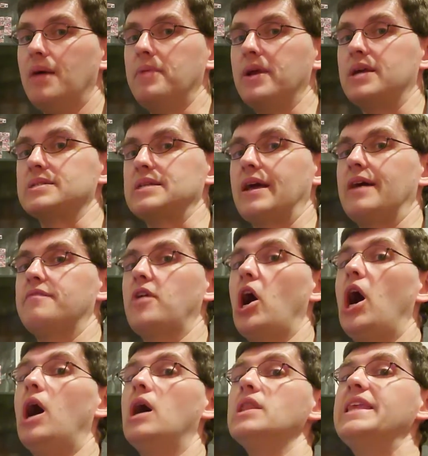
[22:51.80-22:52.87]
because I have
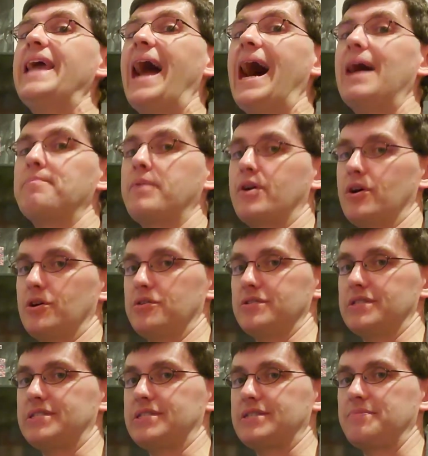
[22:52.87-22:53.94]
all the
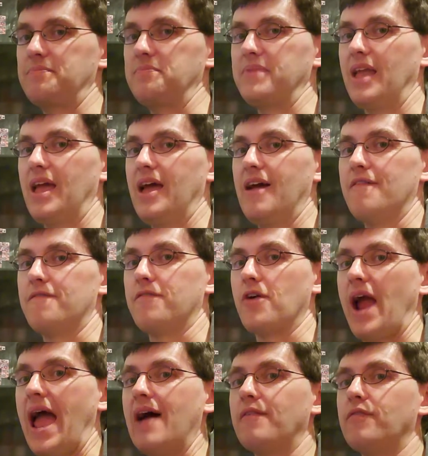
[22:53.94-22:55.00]
opcodes
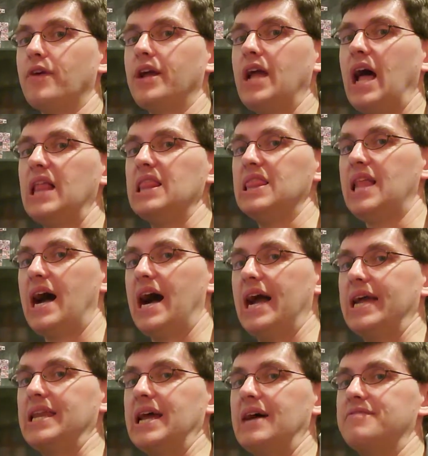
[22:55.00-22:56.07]
for every
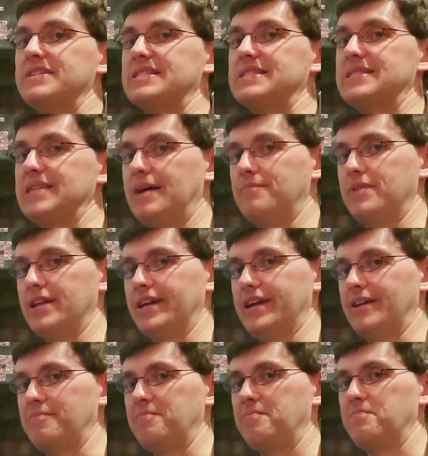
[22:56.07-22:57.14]
line of
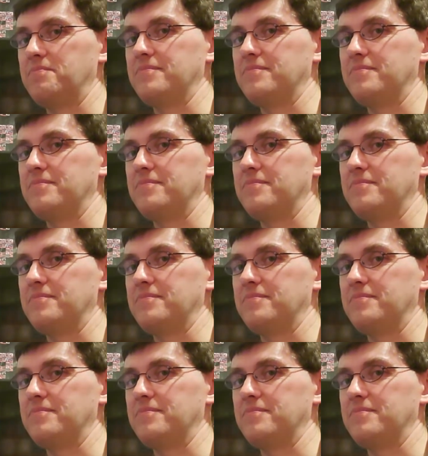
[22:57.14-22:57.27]
assembly.